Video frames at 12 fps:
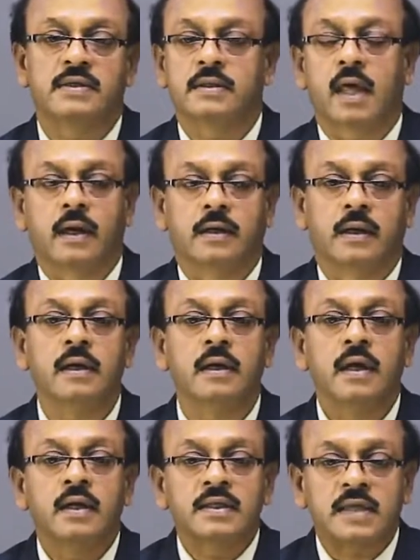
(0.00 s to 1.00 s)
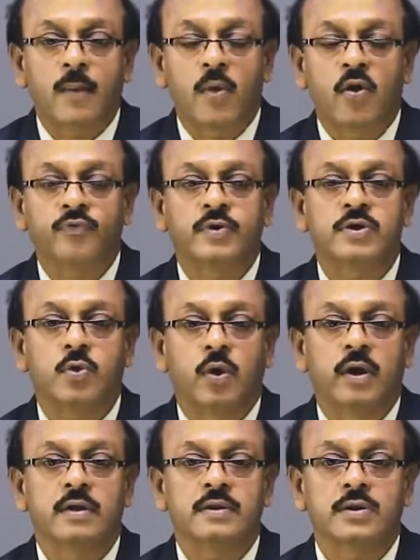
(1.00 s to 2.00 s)
that sum of the
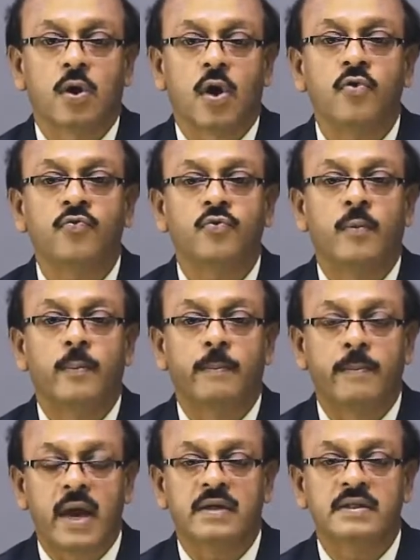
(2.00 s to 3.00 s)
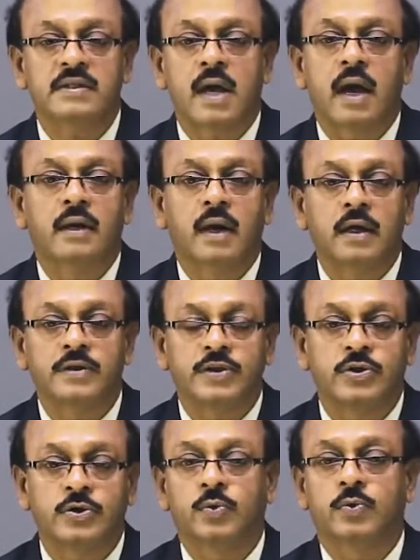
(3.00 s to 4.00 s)
squares of base and
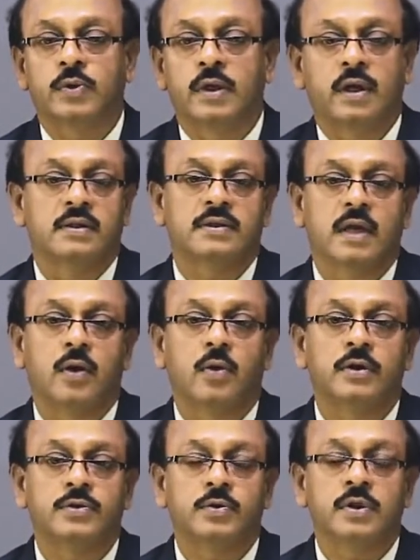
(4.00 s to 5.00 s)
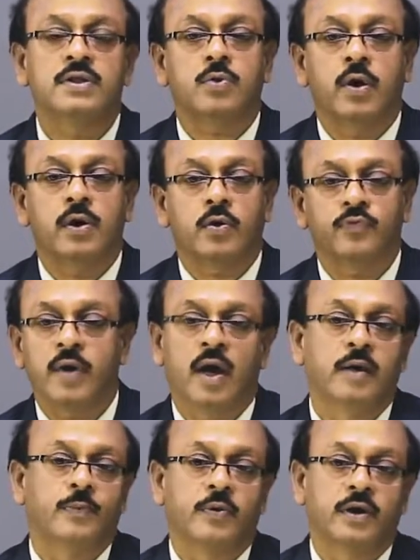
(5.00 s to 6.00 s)
altitude is equal to the square of the
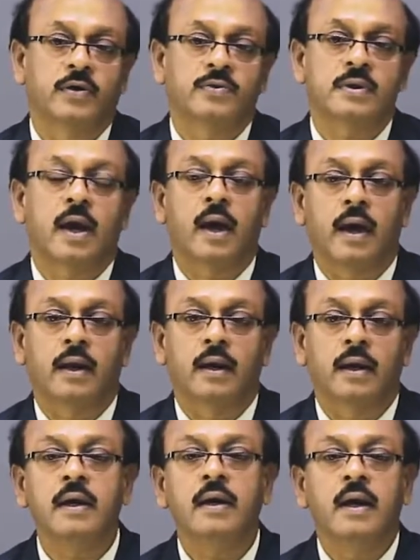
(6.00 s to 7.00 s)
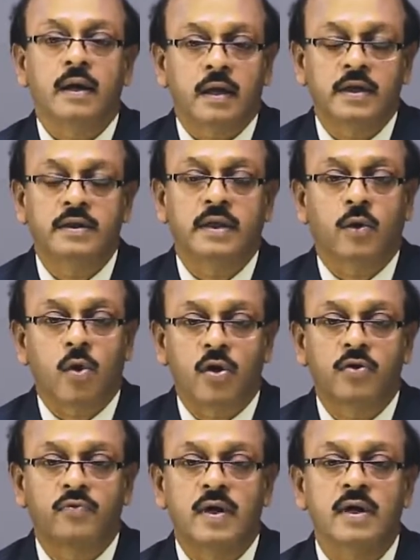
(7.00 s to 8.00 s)
hypotenuse. And in the
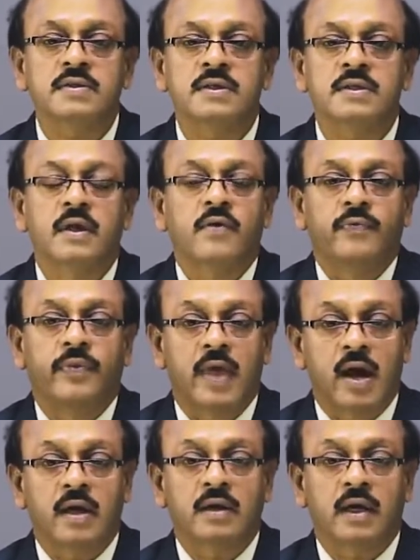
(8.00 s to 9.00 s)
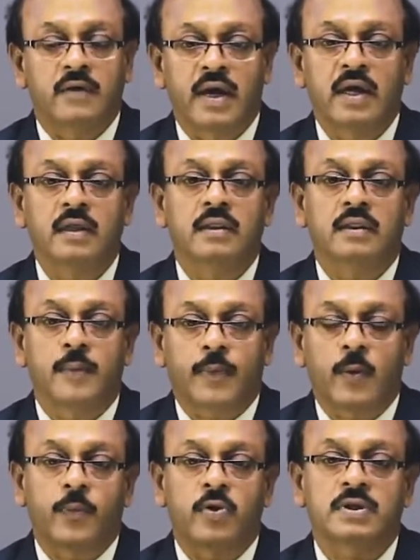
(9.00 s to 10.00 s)
converse, they are giving the
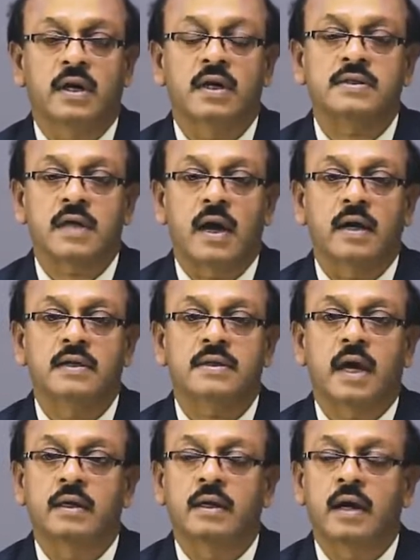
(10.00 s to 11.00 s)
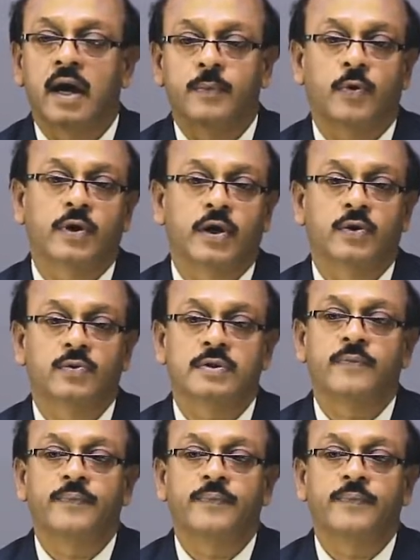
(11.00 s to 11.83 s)
proportional sides and hypotenuse.